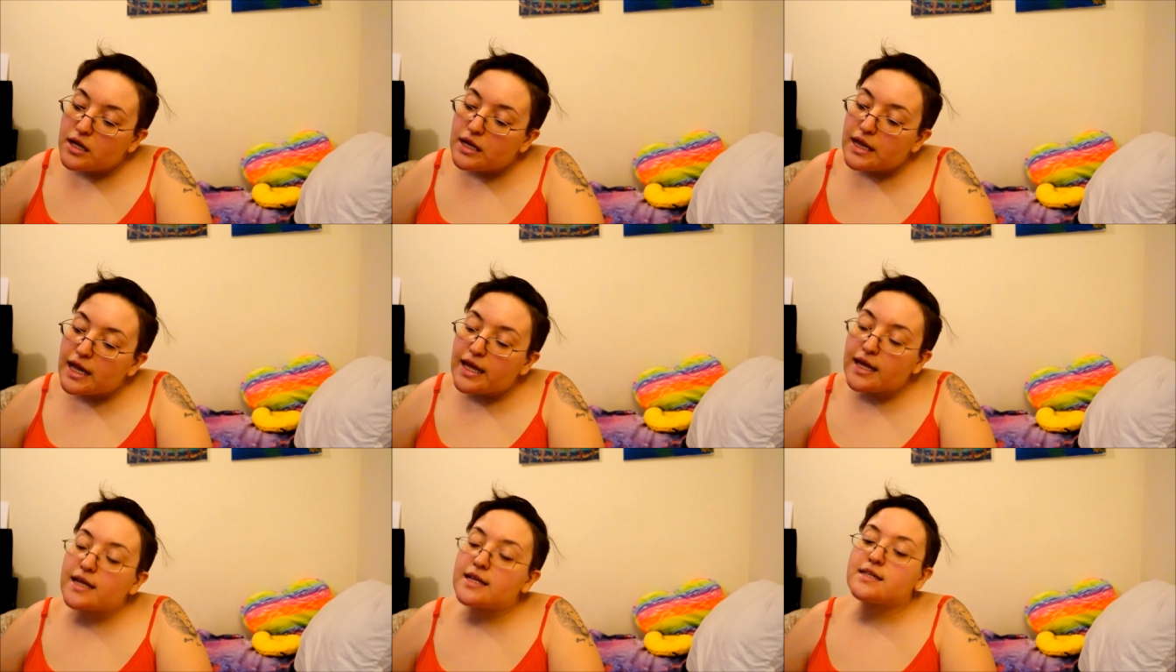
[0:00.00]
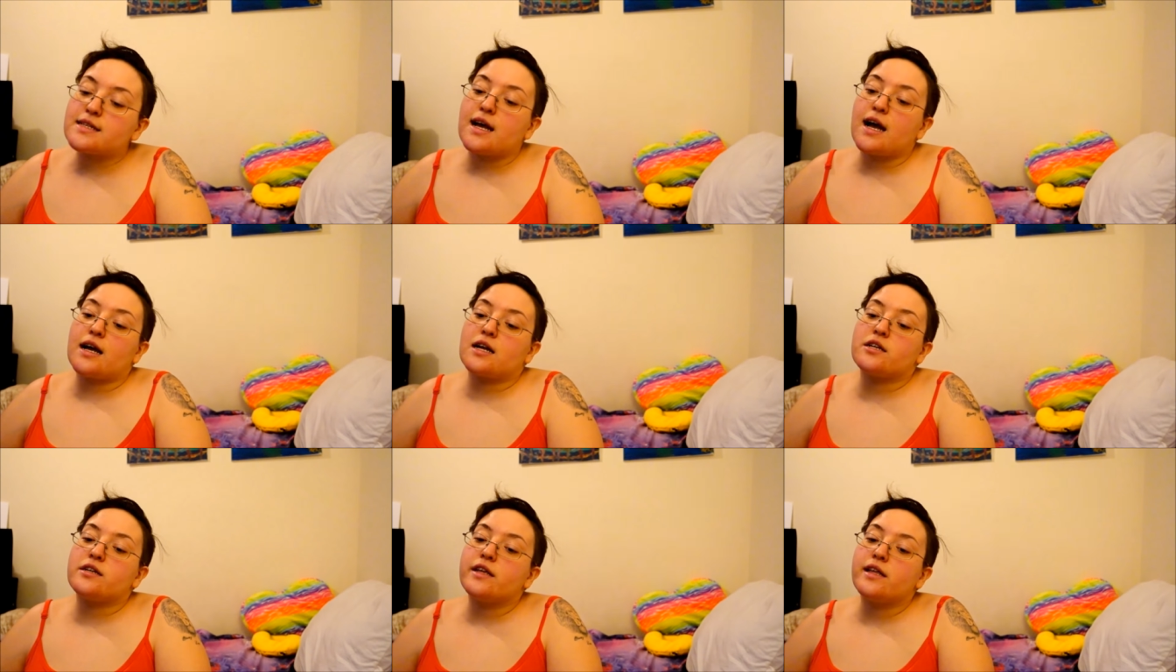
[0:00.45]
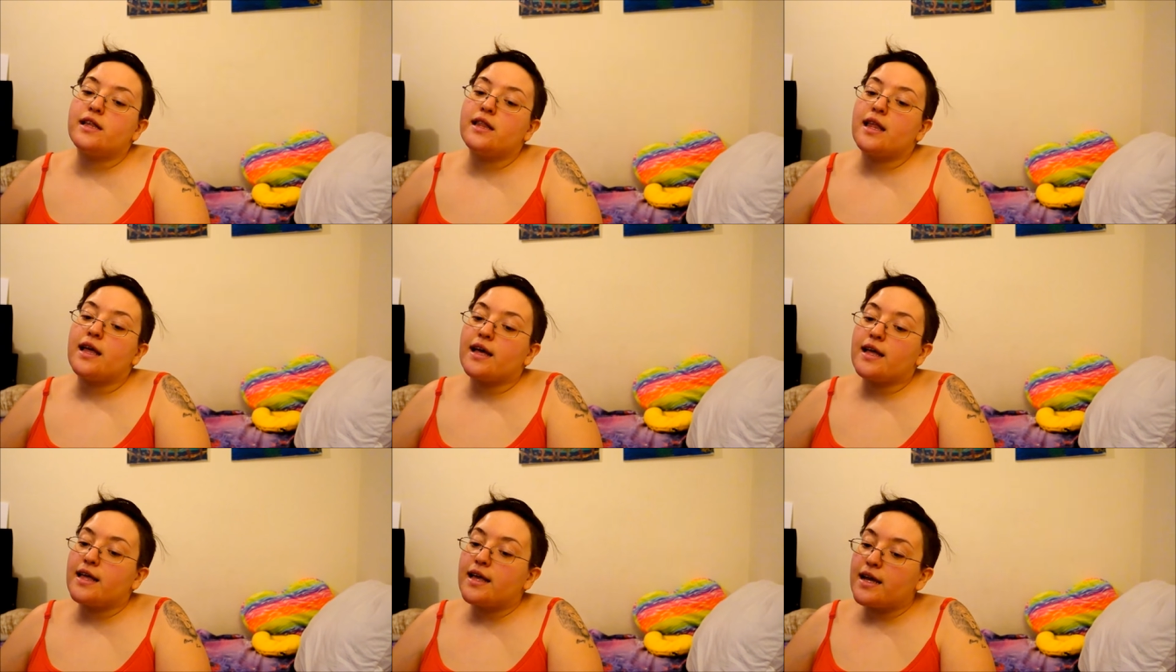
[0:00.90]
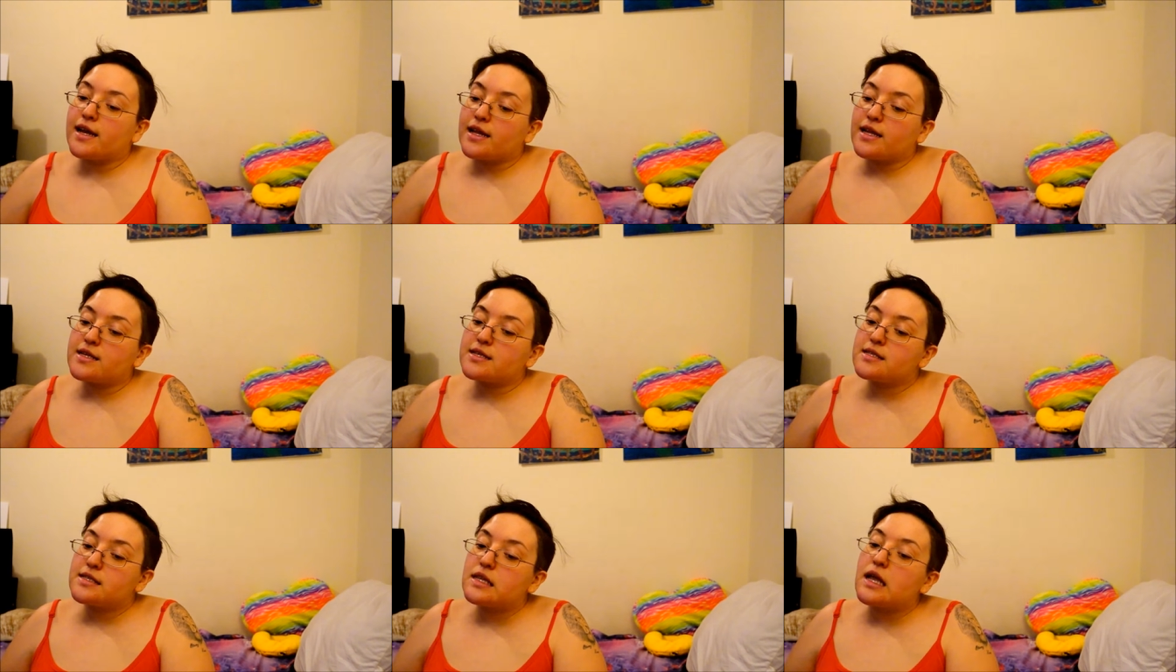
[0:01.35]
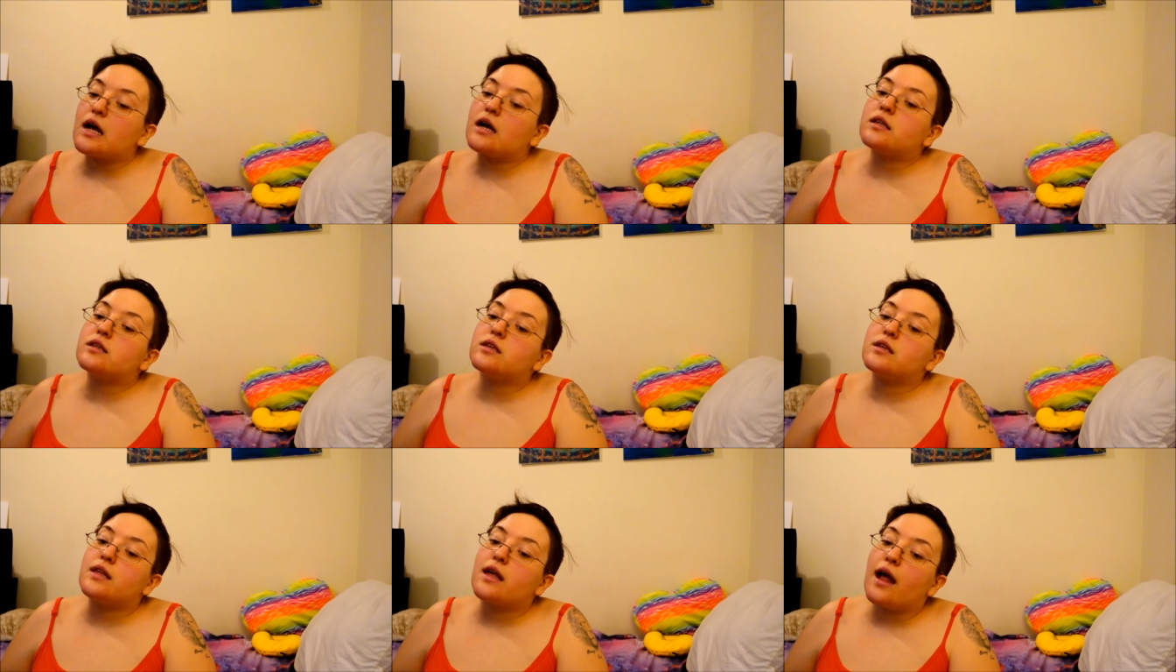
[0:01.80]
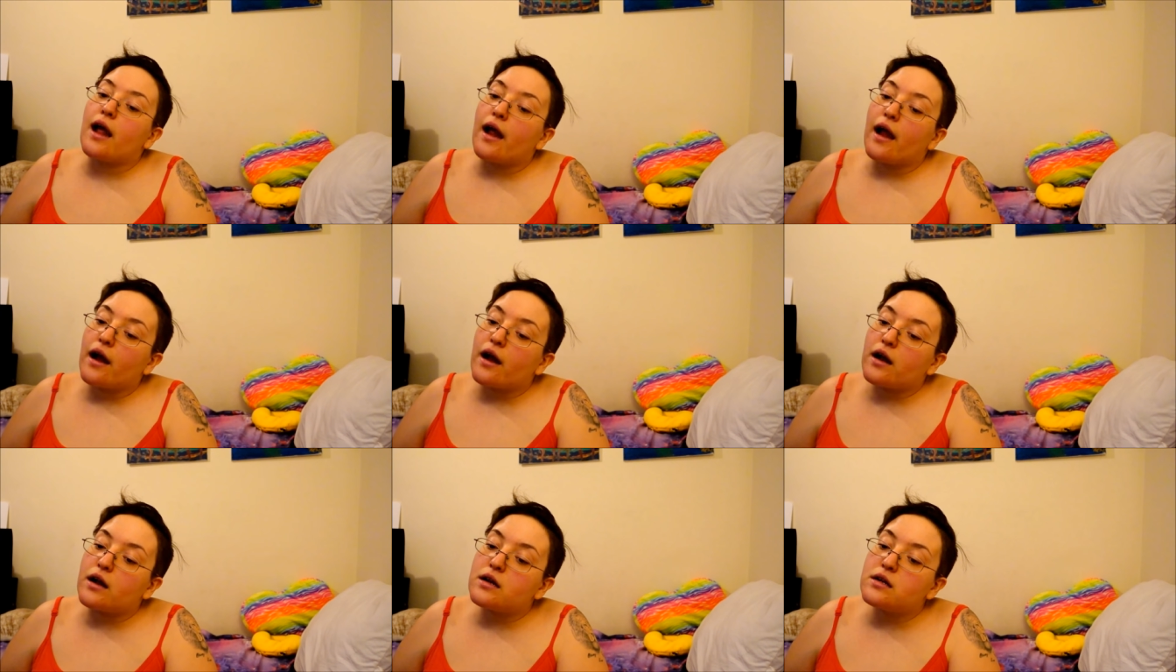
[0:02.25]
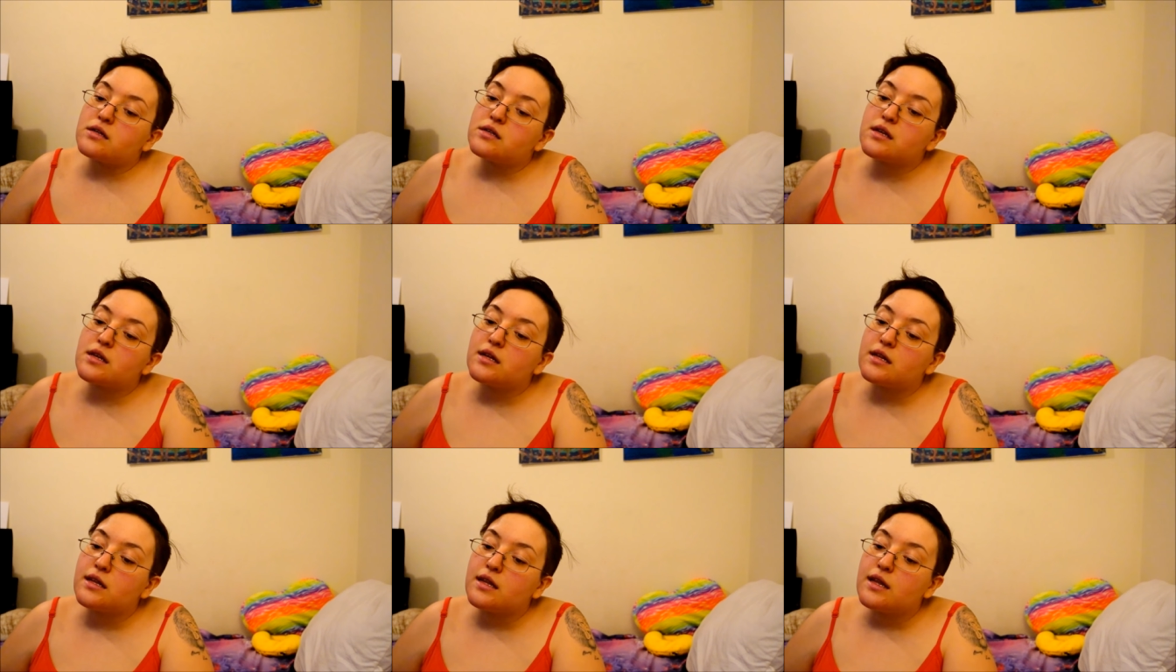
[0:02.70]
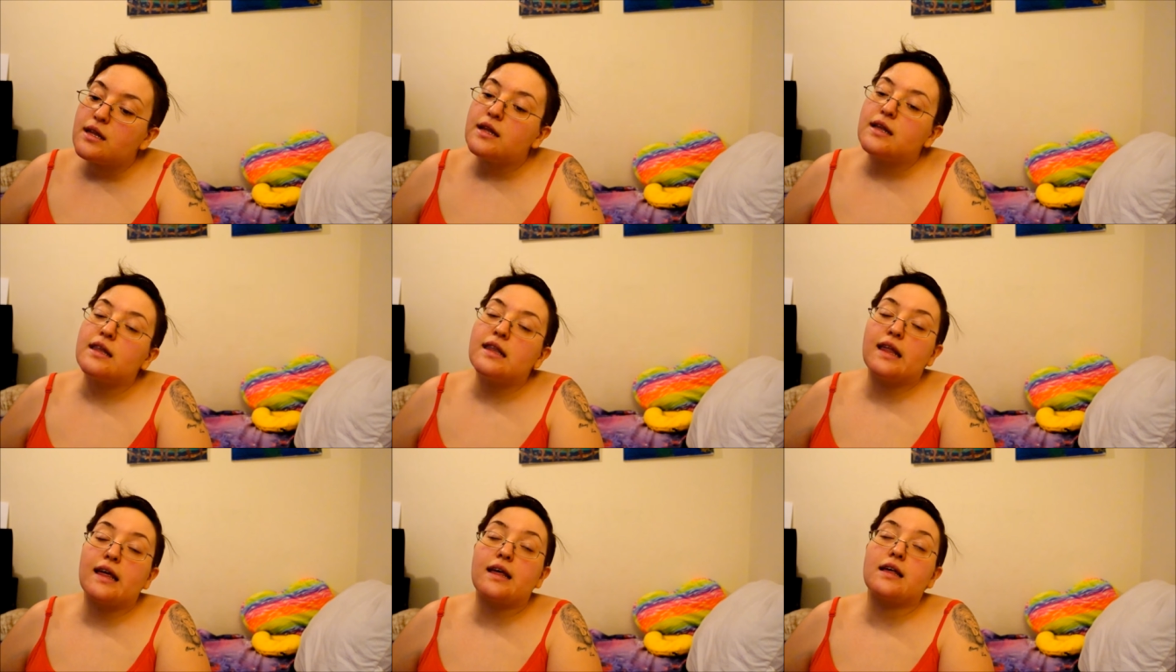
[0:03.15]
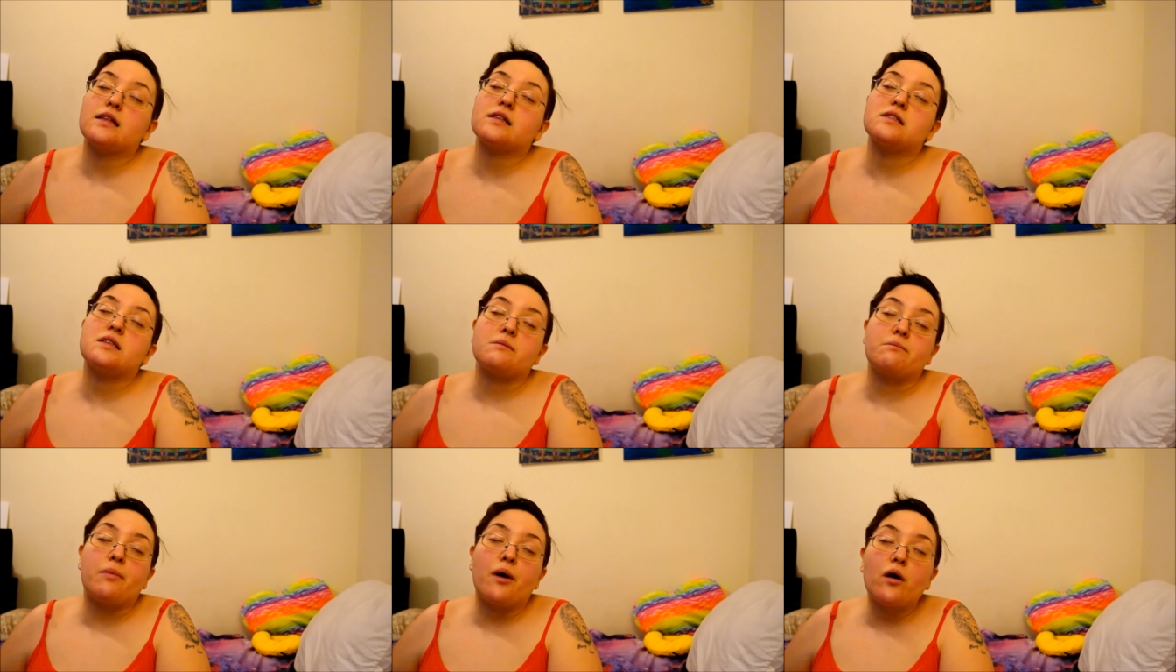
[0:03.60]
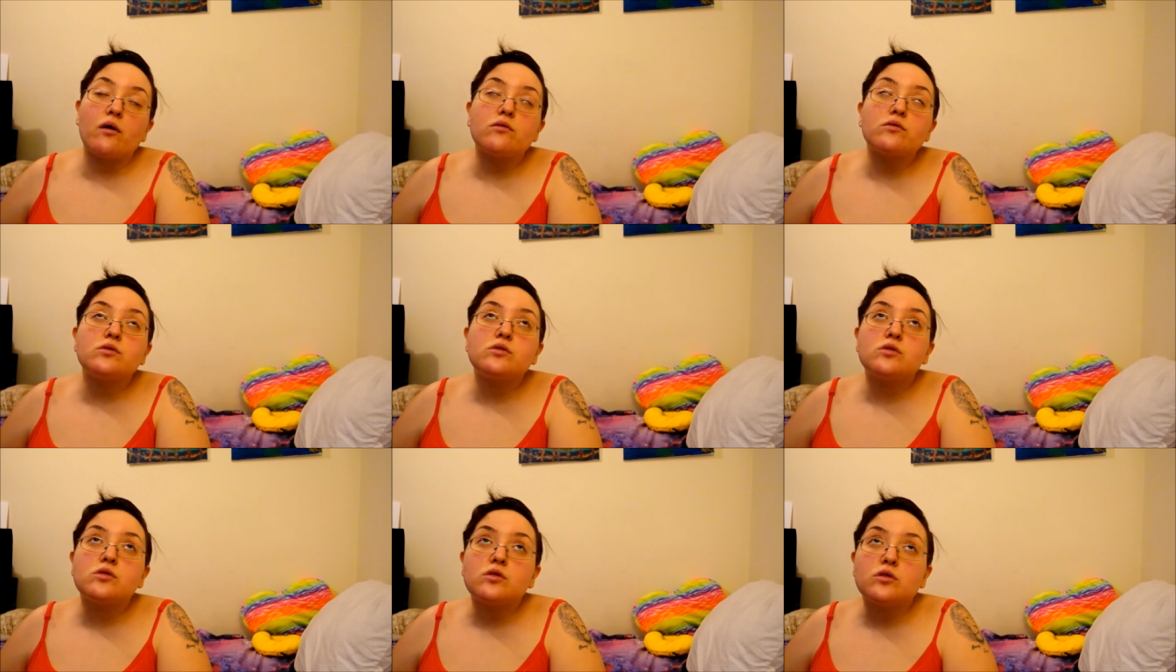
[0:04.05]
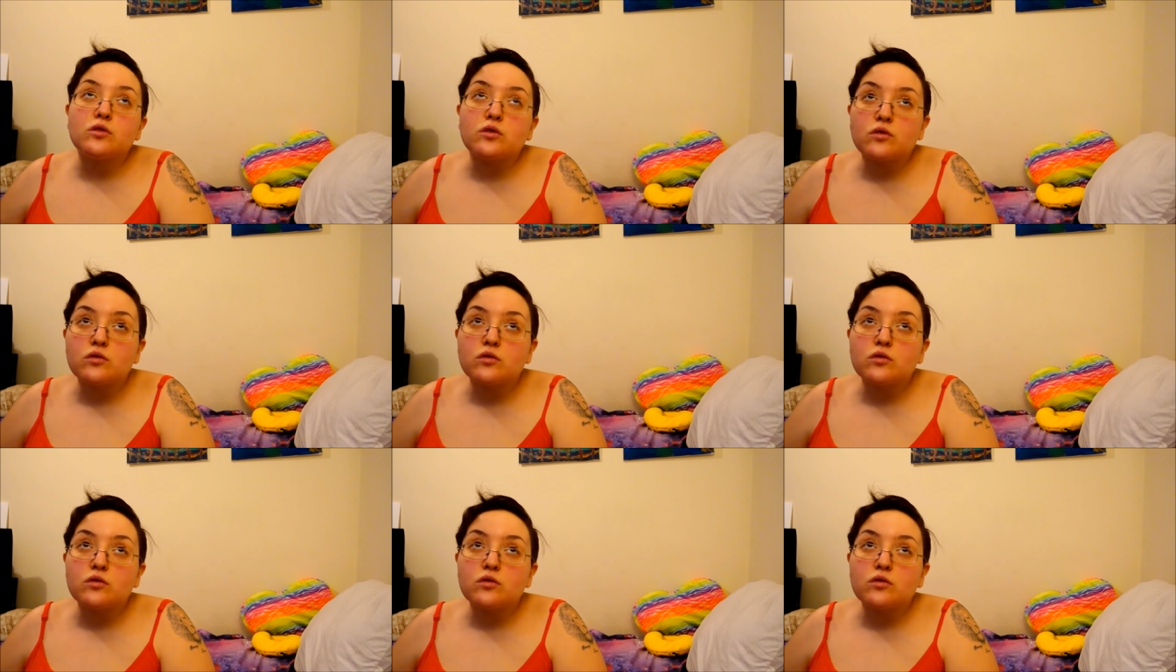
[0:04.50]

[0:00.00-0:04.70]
like it's actually like getting stuck to the hairs, like it's supposed to.